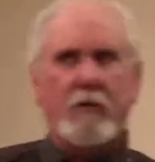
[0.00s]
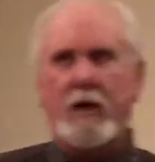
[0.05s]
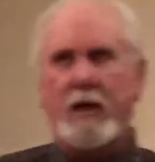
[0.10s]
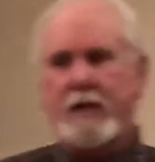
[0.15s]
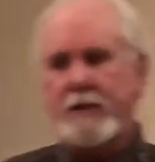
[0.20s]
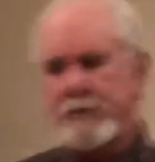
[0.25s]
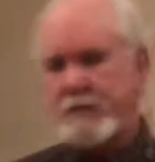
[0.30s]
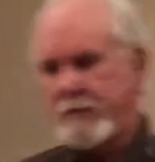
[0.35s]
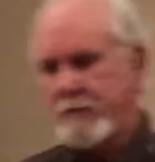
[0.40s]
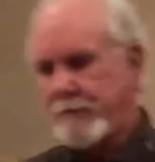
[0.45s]

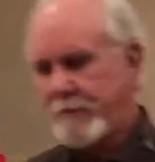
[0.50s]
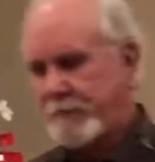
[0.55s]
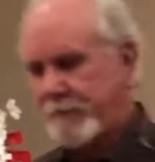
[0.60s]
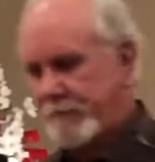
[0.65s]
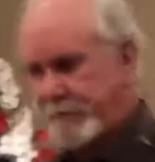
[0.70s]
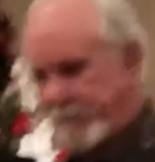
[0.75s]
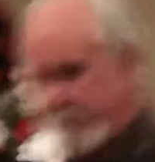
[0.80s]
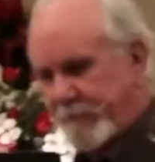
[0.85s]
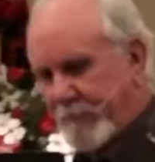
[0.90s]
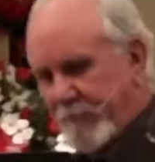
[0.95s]
ways.
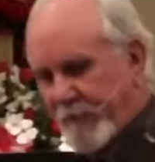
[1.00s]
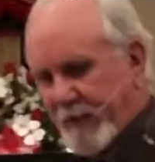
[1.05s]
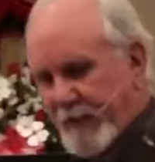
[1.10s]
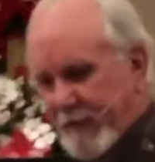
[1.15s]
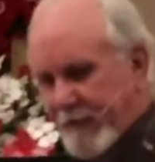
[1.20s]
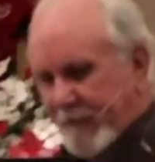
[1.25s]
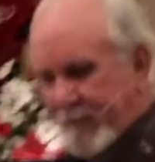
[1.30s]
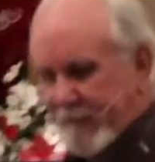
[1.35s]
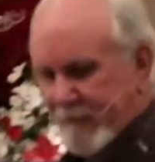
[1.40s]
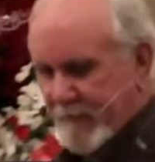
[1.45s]

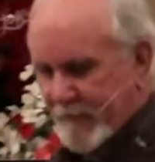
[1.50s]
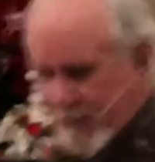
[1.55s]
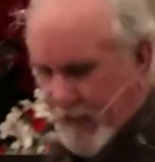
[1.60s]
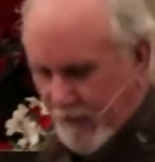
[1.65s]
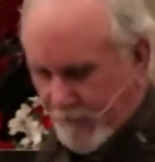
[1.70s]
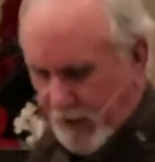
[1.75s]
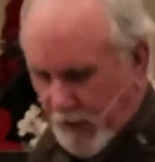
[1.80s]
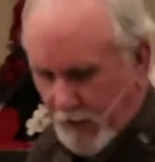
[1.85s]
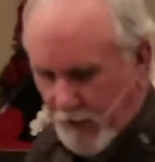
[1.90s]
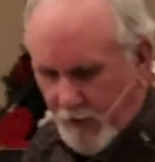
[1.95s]

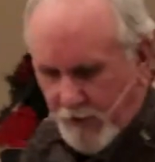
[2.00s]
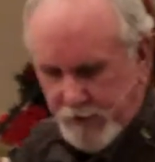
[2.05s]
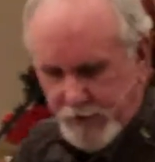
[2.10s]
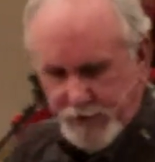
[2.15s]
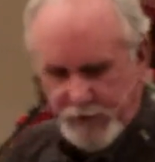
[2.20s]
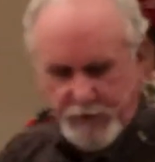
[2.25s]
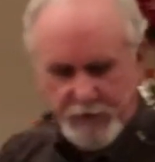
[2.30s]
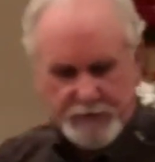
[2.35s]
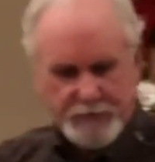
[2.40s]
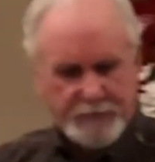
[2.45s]
Have I
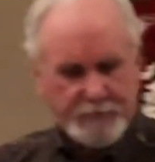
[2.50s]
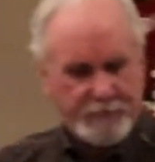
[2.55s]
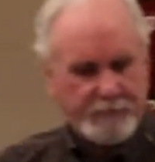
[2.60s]
lost you?